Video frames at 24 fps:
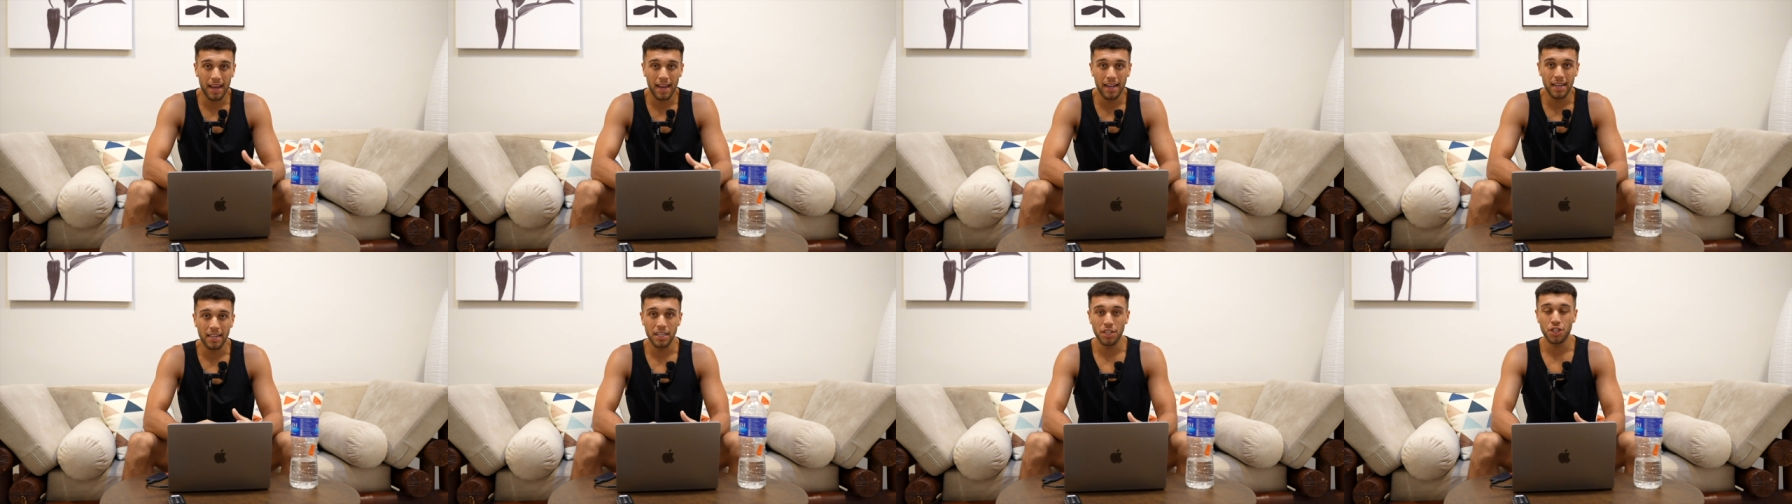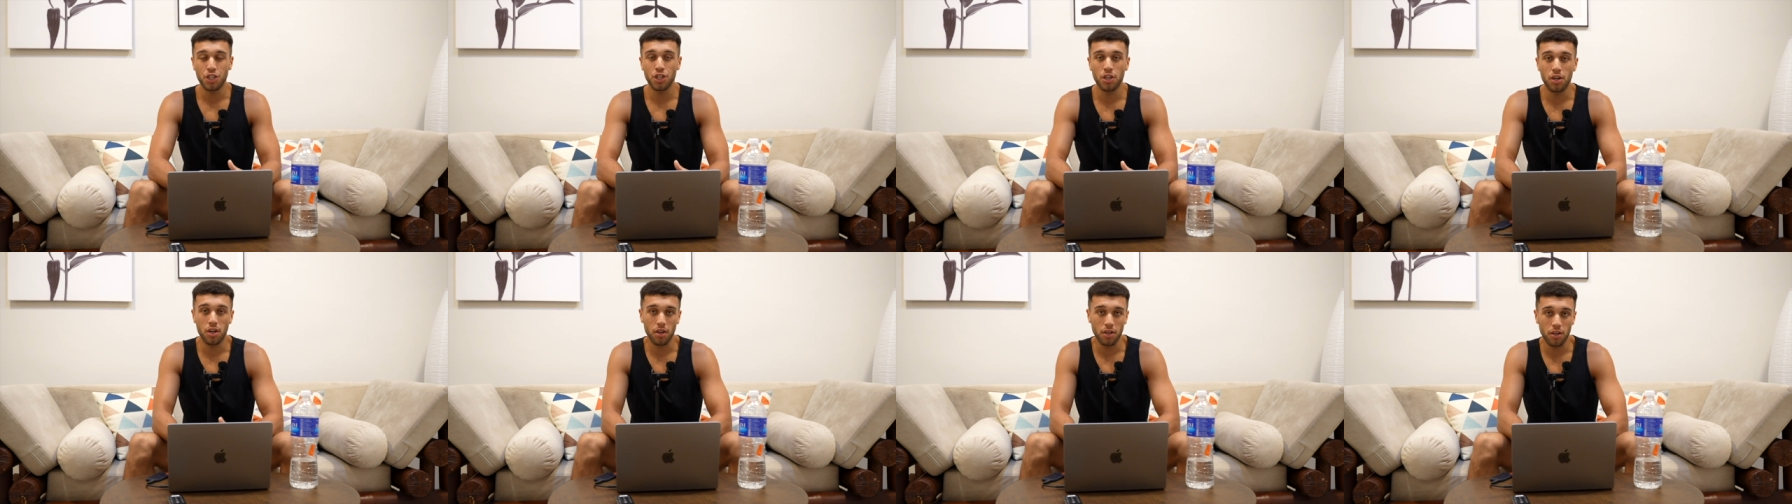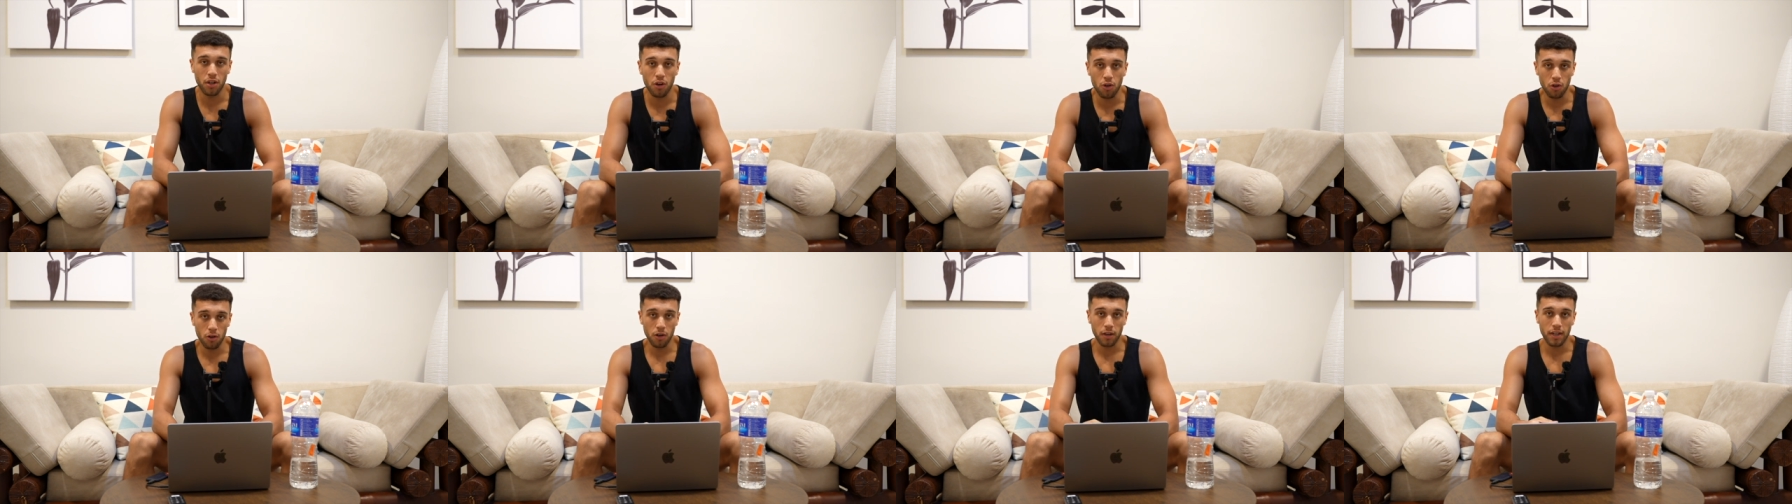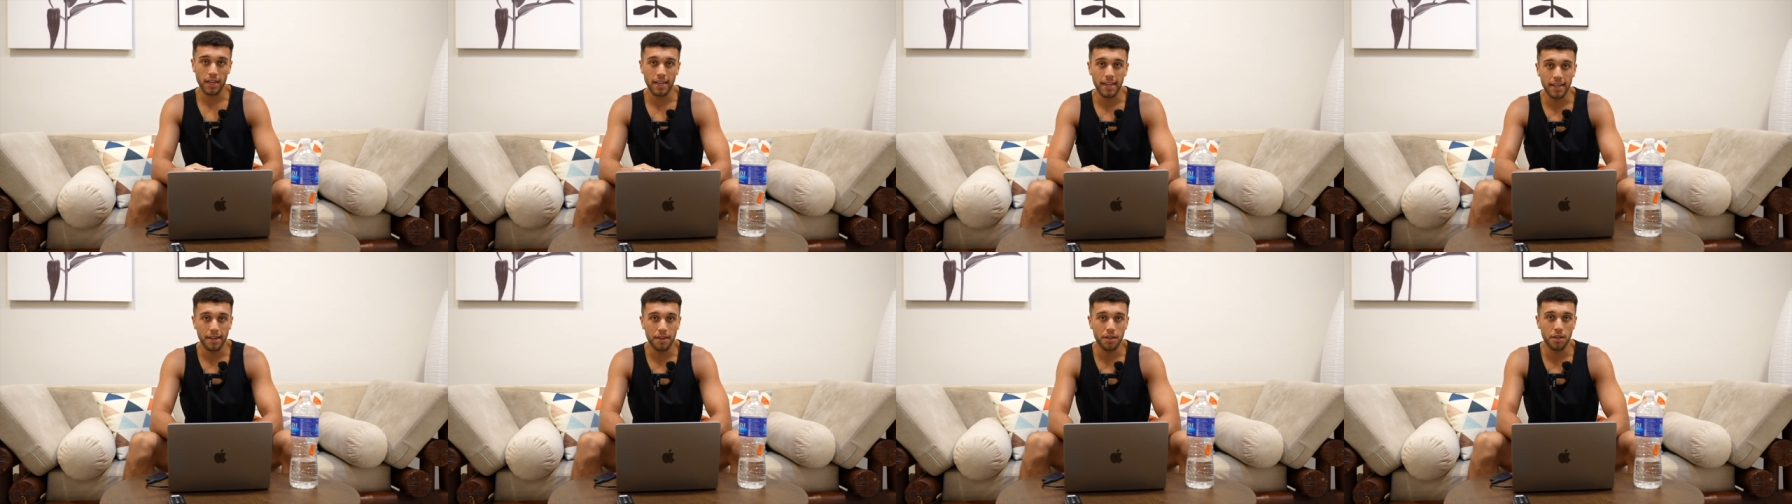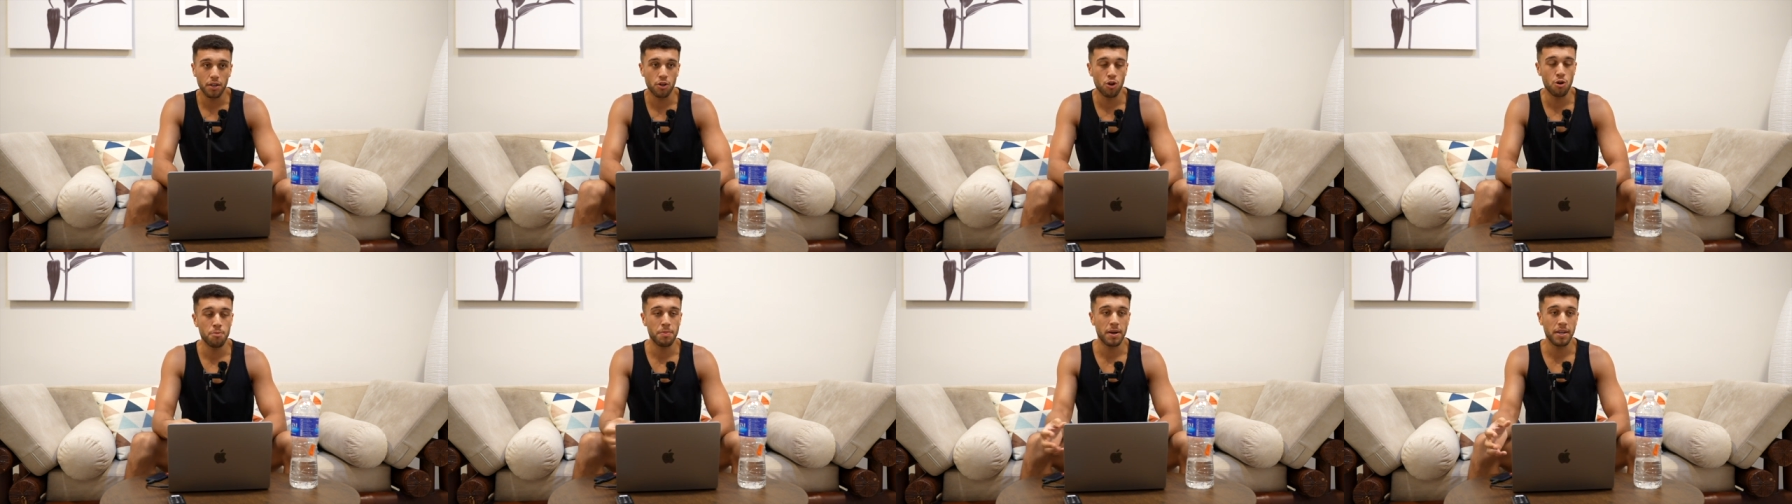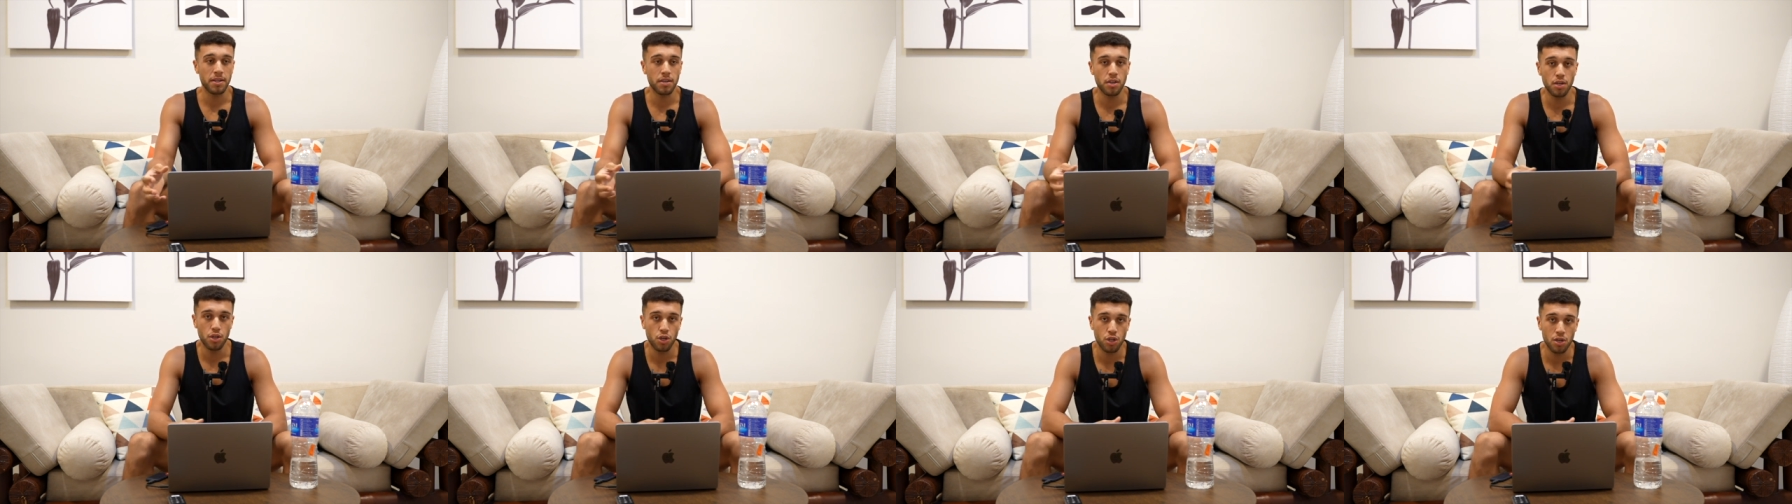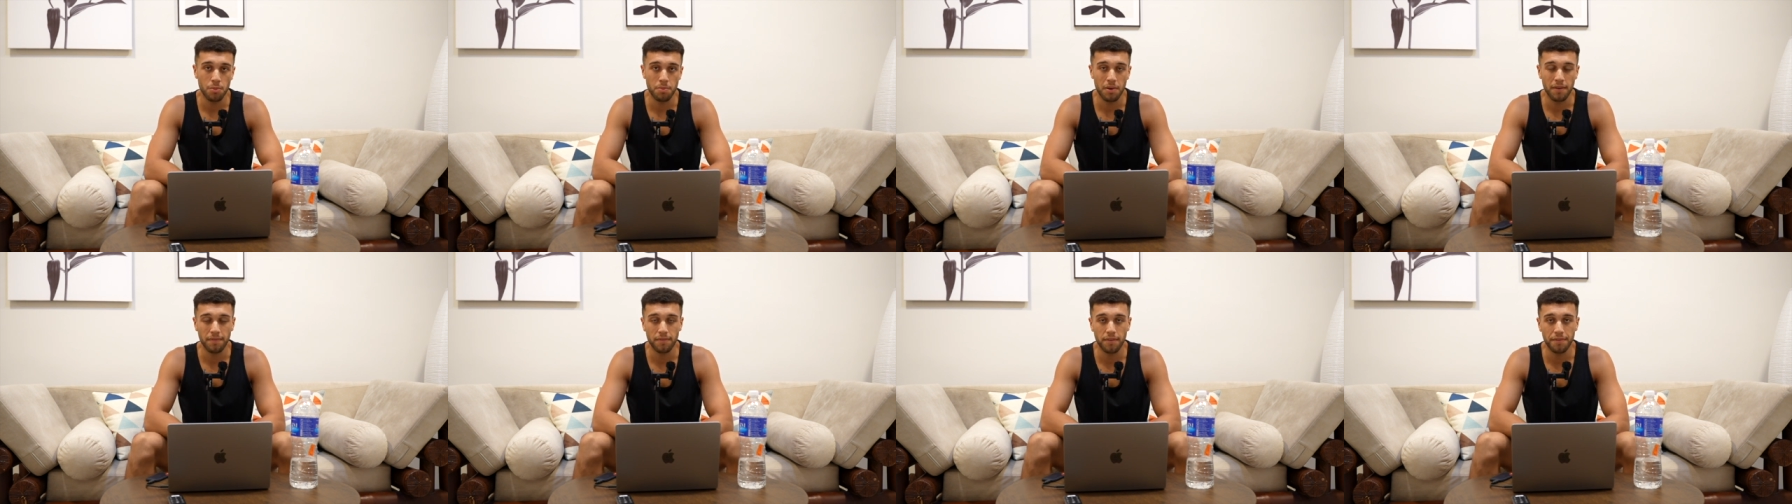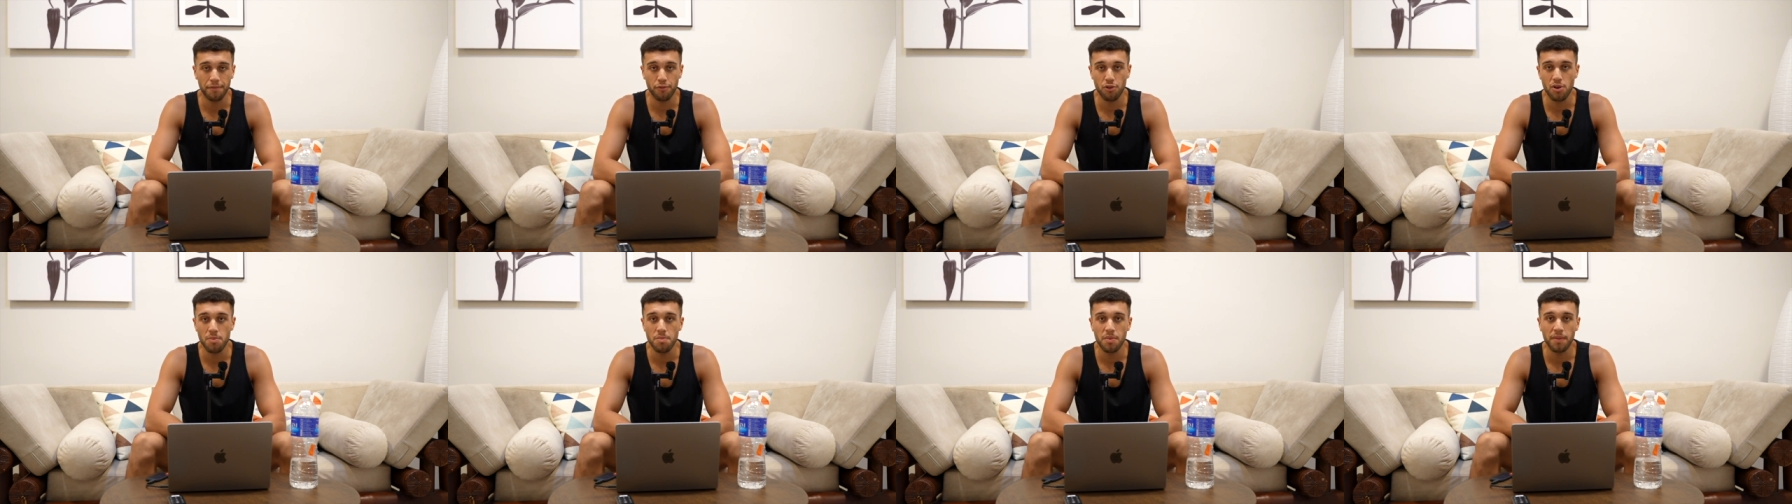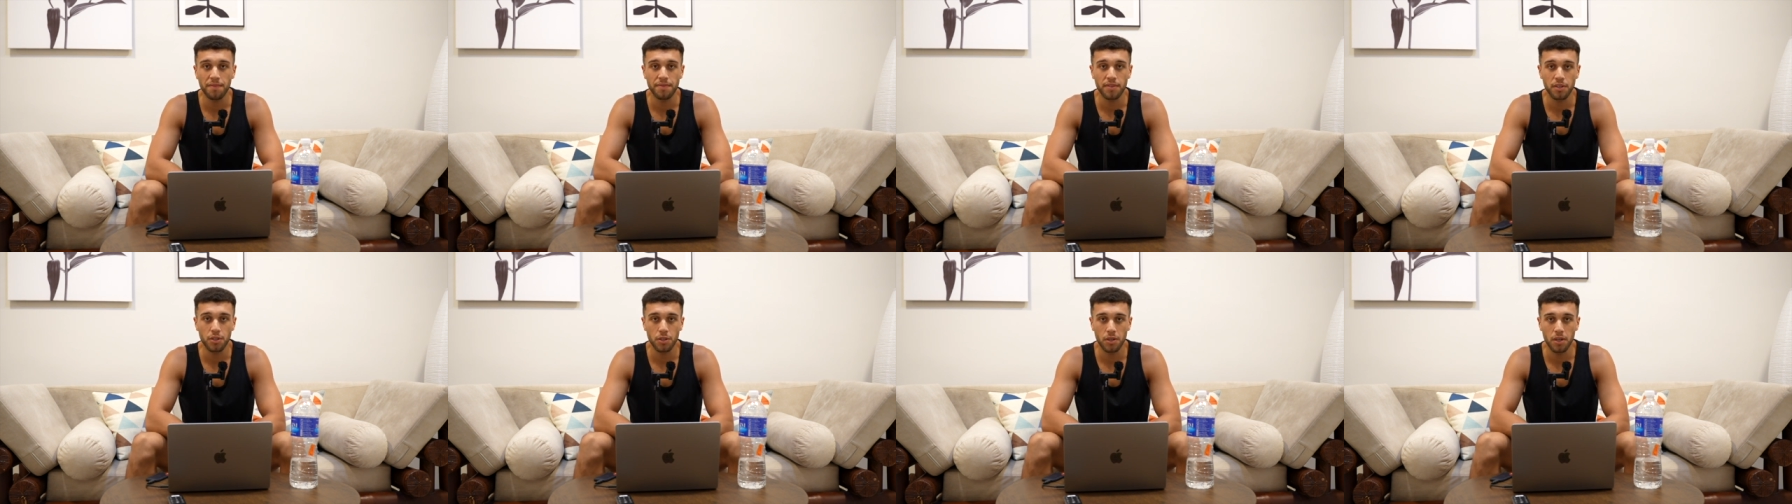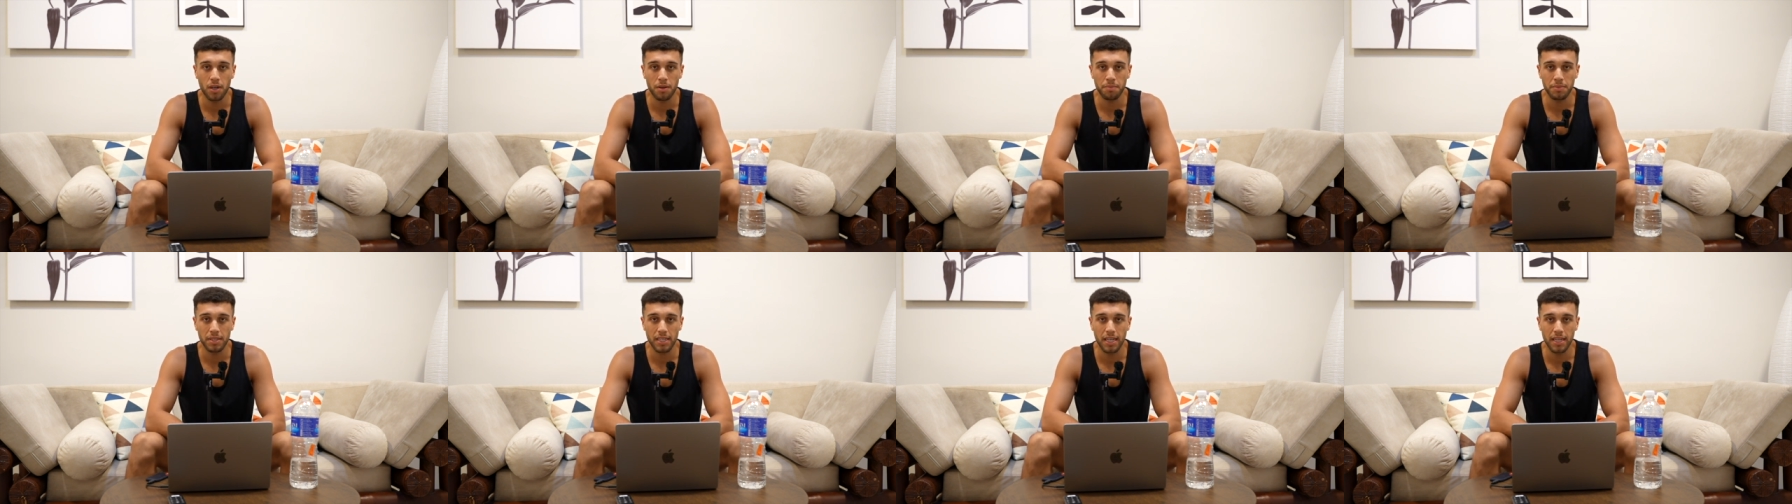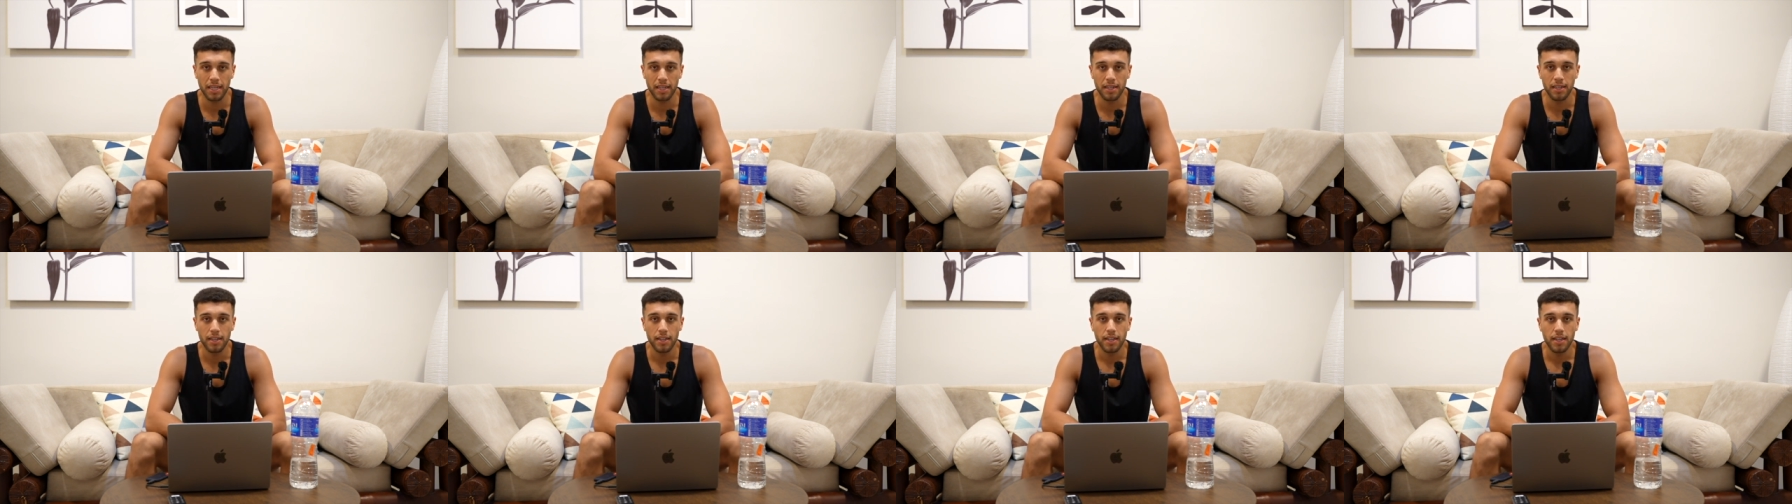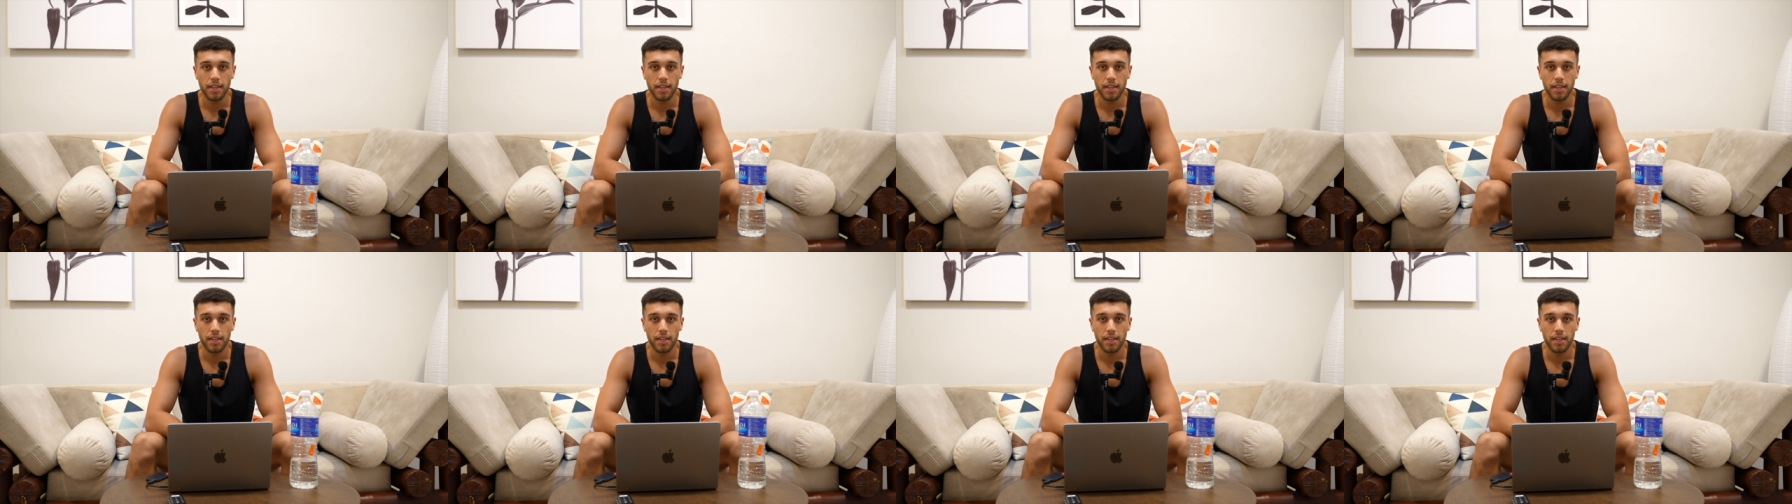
At least you're not going to look like an idiot going back to your job after three months. Do you know what I'm saying?